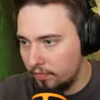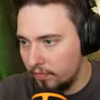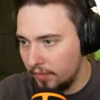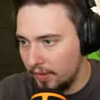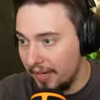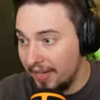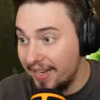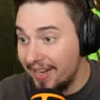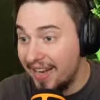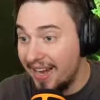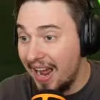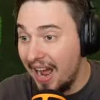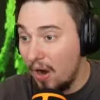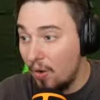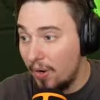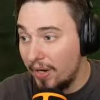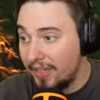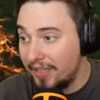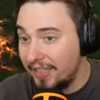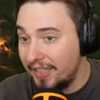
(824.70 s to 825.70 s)
and
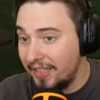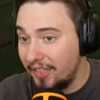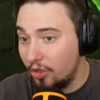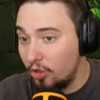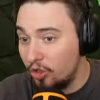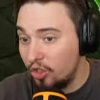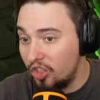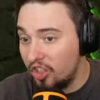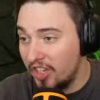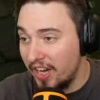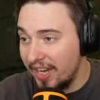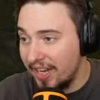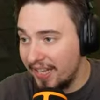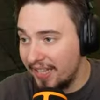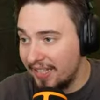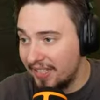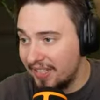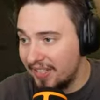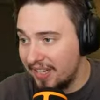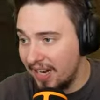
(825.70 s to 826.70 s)
now I need to stay
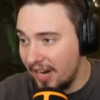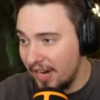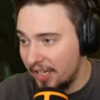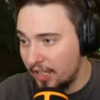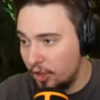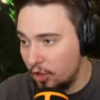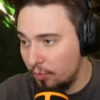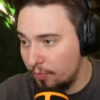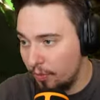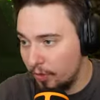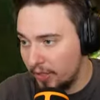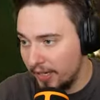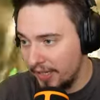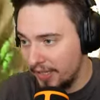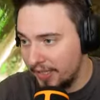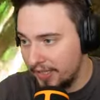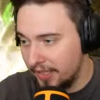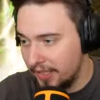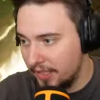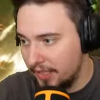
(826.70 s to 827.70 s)
inside to
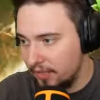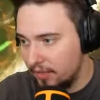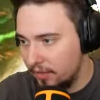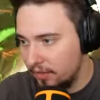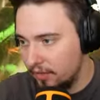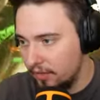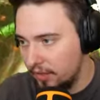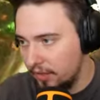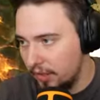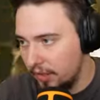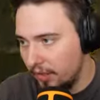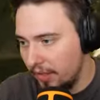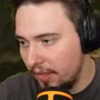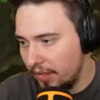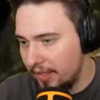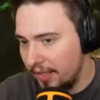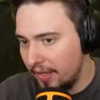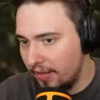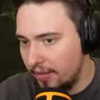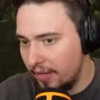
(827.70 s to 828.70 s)
protect it.
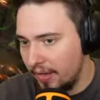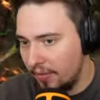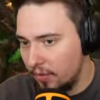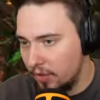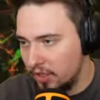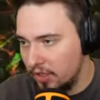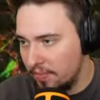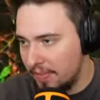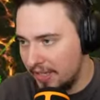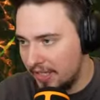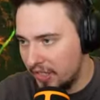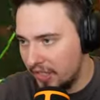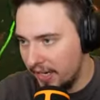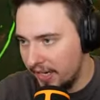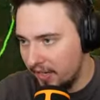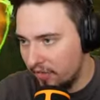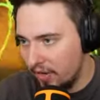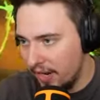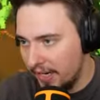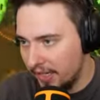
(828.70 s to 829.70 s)
That, that was a
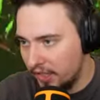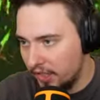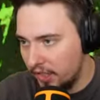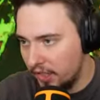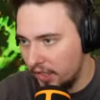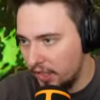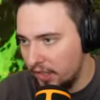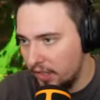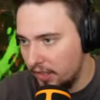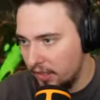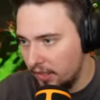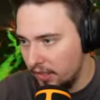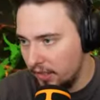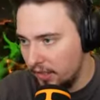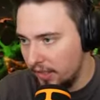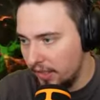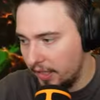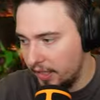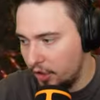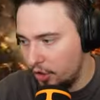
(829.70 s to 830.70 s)
mistake, right?
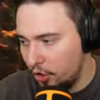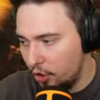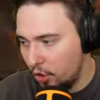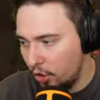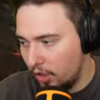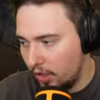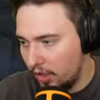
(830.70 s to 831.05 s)
It took